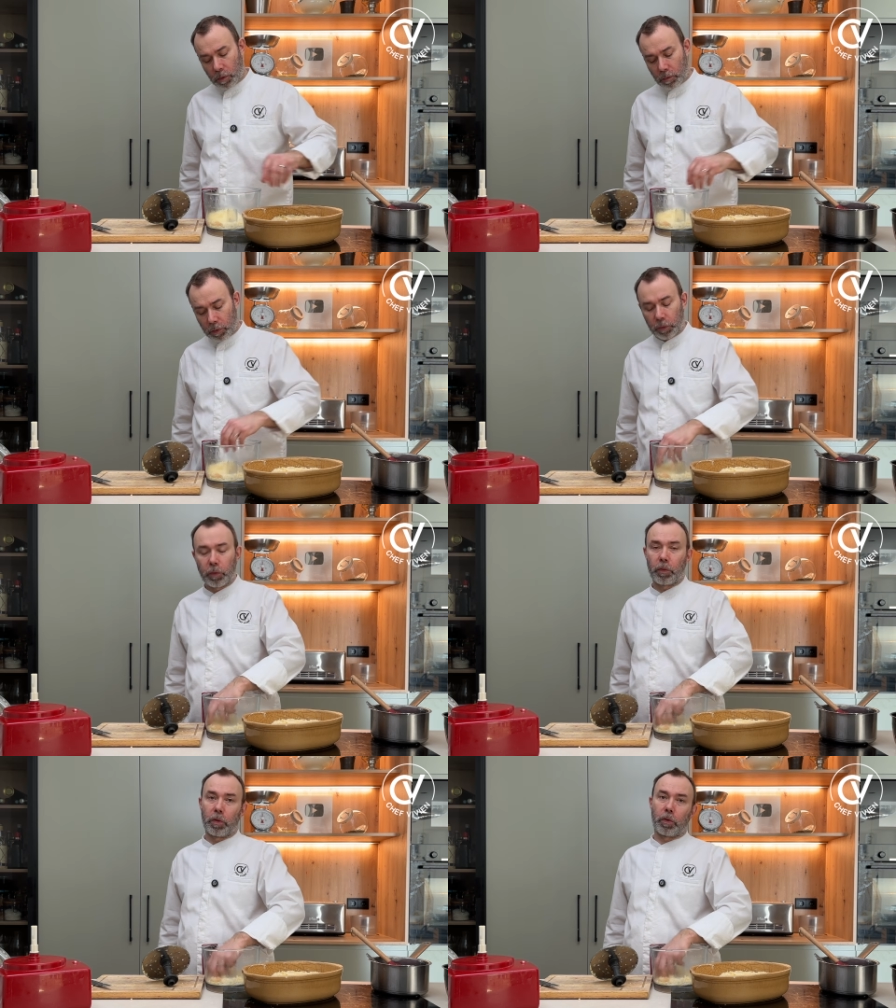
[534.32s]
but
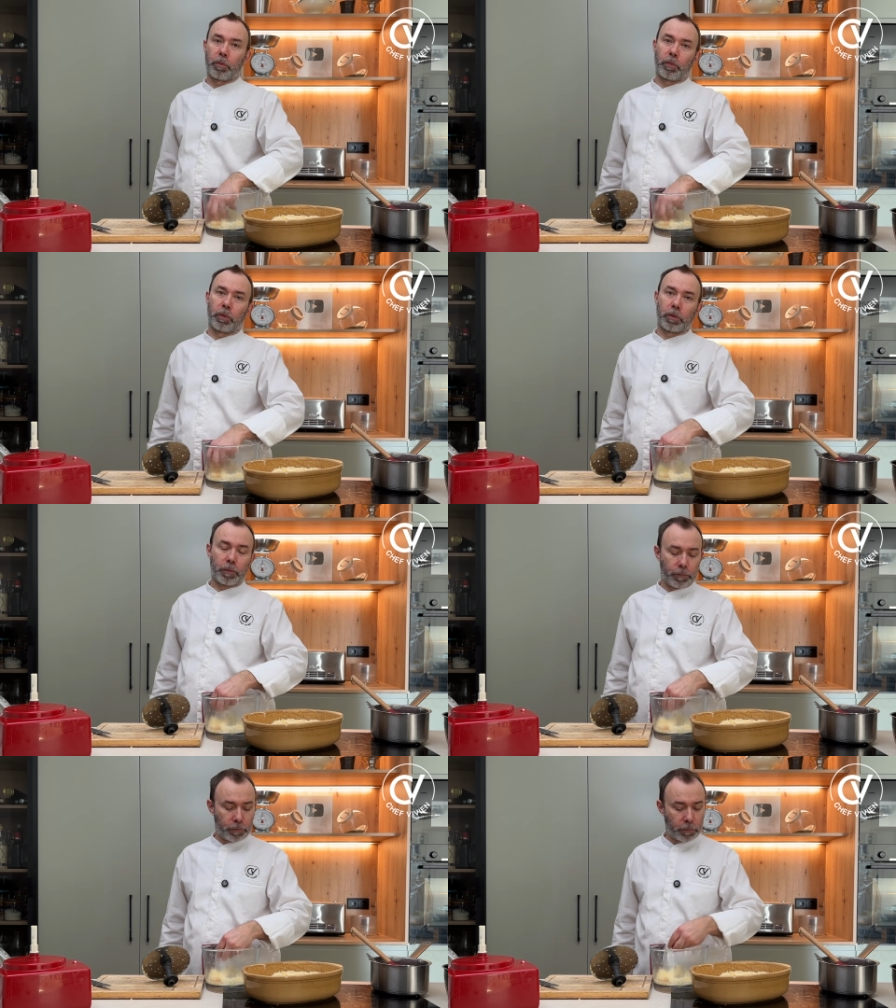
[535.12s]
we will not put.
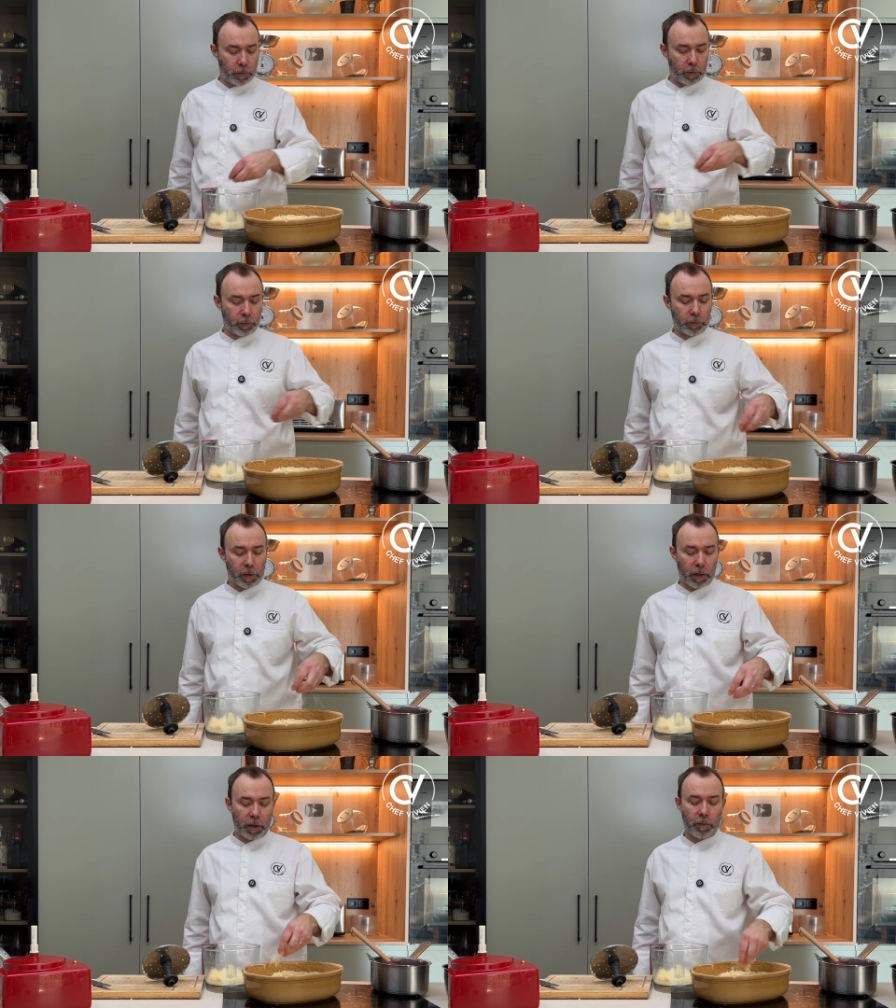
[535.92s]
We will put,
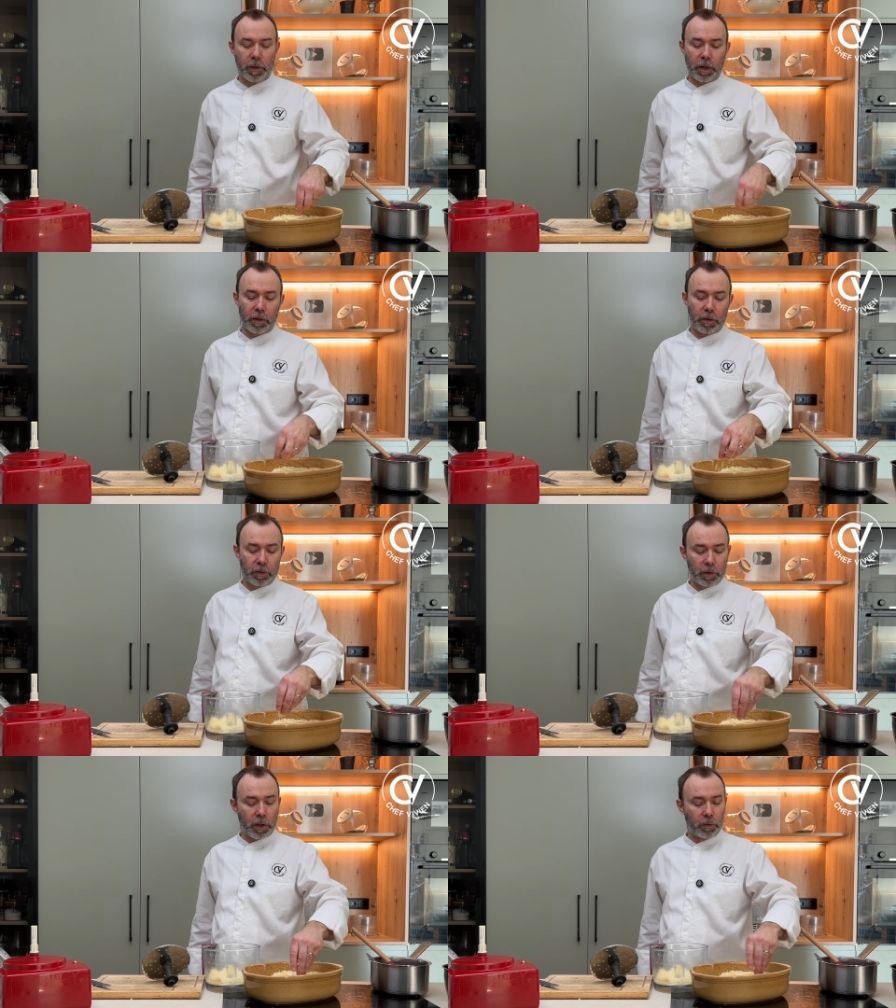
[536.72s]
like in my
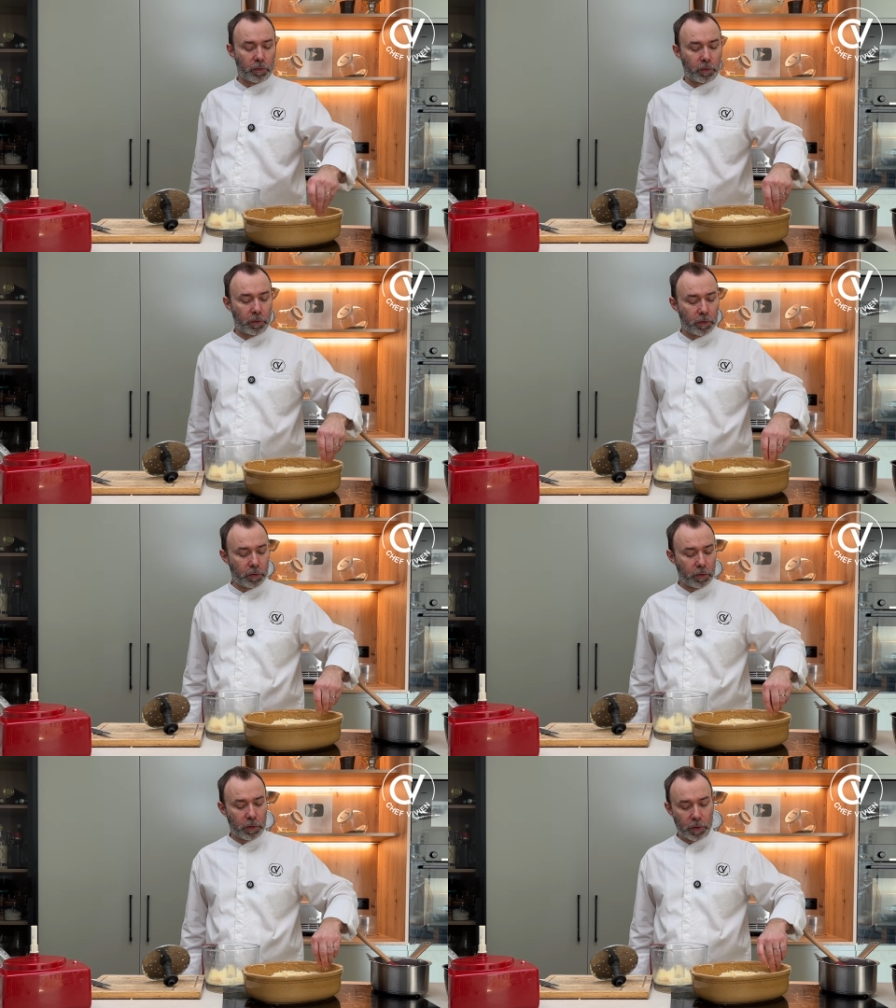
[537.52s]
childhood,
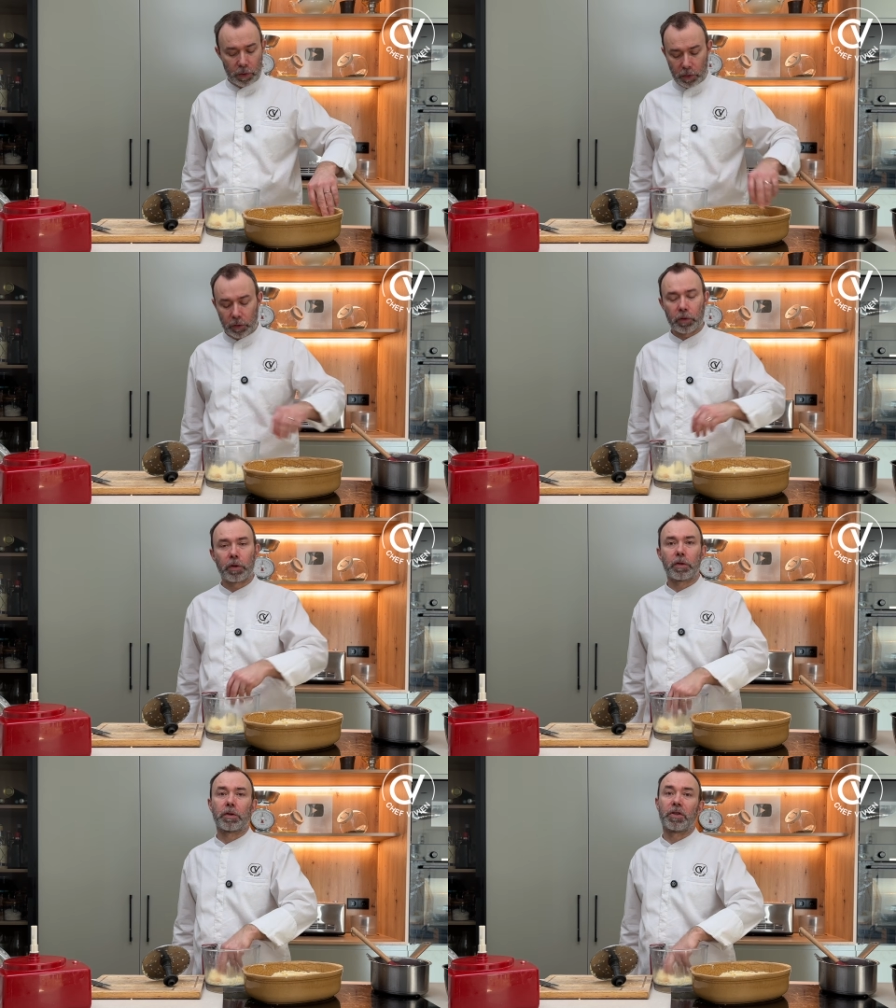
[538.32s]

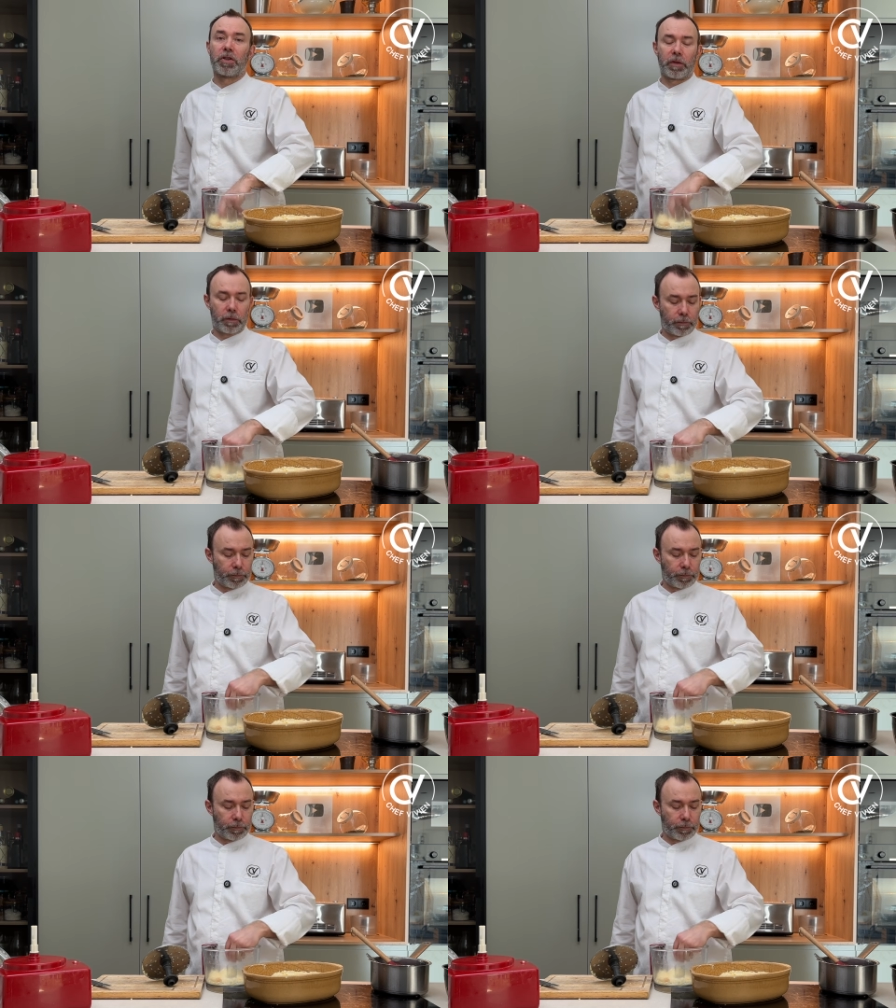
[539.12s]
just cheese.